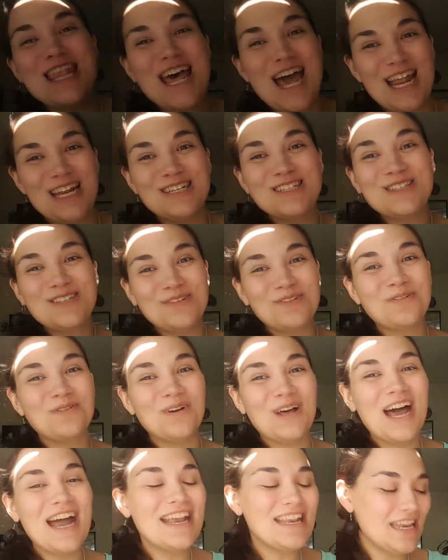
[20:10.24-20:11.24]
That is too
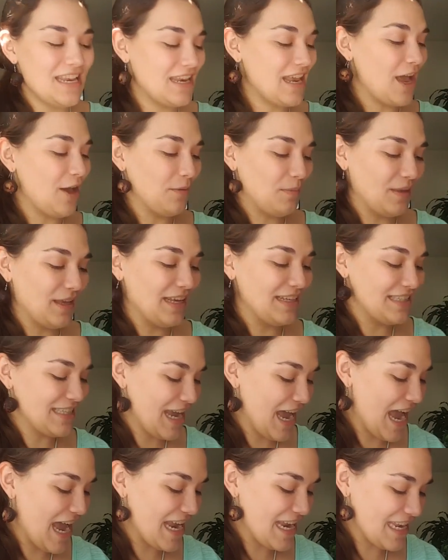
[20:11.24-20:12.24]
cool. I need cow plants.
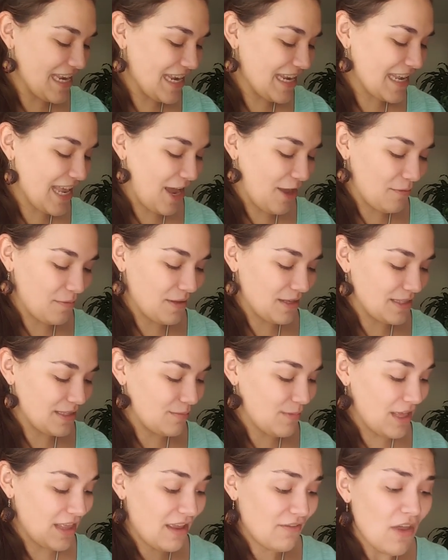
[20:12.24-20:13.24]
I need cow plants
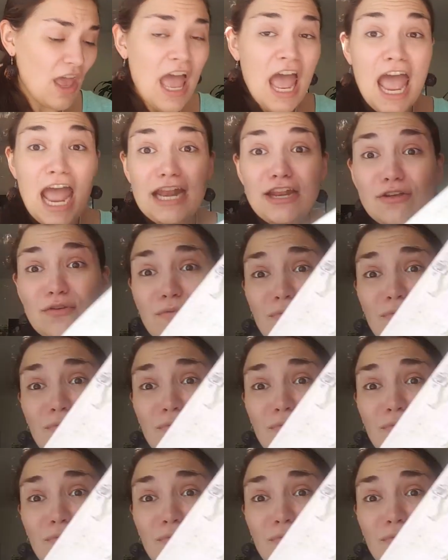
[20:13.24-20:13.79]
in my life. And a